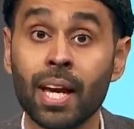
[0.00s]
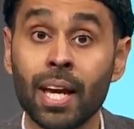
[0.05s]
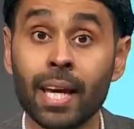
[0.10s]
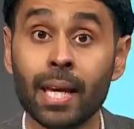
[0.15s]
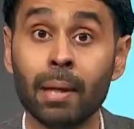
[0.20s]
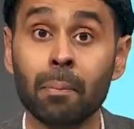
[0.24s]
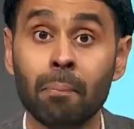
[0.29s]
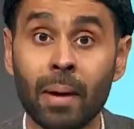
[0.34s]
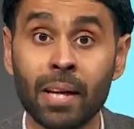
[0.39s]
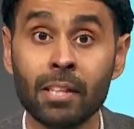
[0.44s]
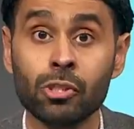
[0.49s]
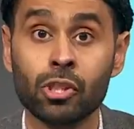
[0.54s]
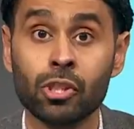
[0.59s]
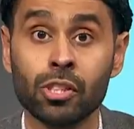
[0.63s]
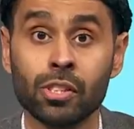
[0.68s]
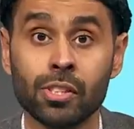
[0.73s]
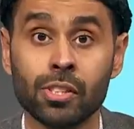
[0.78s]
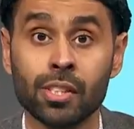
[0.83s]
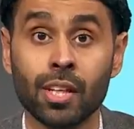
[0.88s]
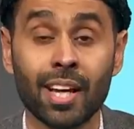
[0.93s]
He
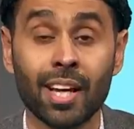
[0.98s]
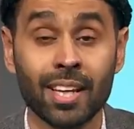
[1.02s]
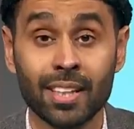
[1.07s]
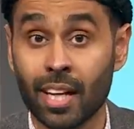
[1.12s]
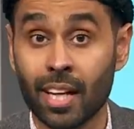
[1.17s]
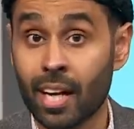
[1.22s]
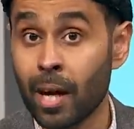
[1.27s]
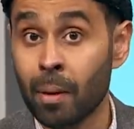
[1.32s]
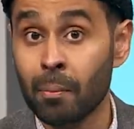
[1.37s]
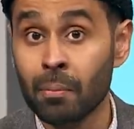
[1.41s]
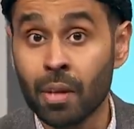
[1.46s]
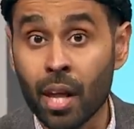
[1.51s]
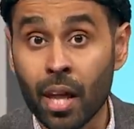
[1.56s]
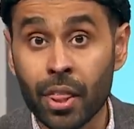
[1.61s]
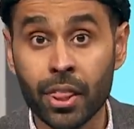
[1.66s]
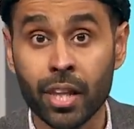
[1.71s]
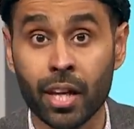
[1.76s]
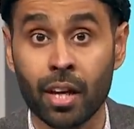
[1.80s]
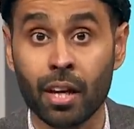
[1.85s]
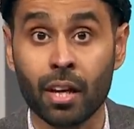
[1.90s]
mentions that I am
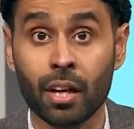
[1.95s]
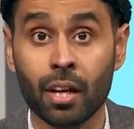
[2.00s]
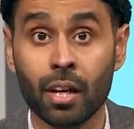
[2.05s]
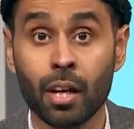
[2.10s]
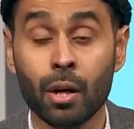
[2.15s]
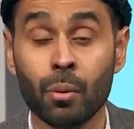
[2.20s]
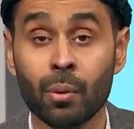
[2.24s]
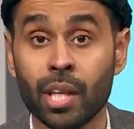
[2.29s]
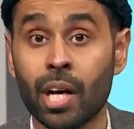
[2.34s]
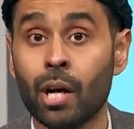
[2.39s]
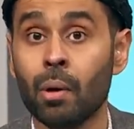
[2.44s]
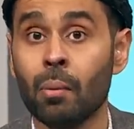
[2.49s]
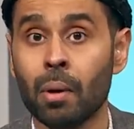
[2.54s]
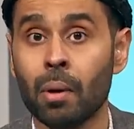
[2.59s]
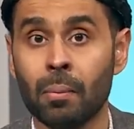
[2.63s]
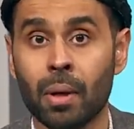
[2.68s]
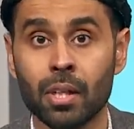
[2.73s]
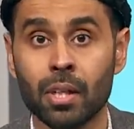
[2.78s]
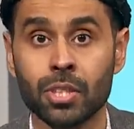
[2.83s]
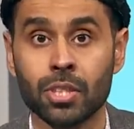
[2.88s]
nothing without
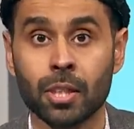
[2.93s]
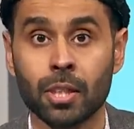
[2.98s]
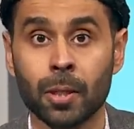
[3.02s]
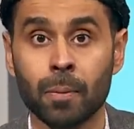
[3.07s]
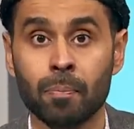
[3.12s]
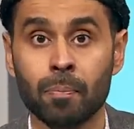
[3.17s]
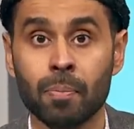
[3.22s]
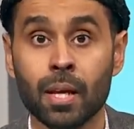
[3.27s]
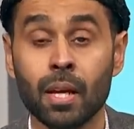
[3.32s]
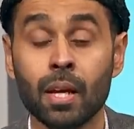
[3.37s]
my master.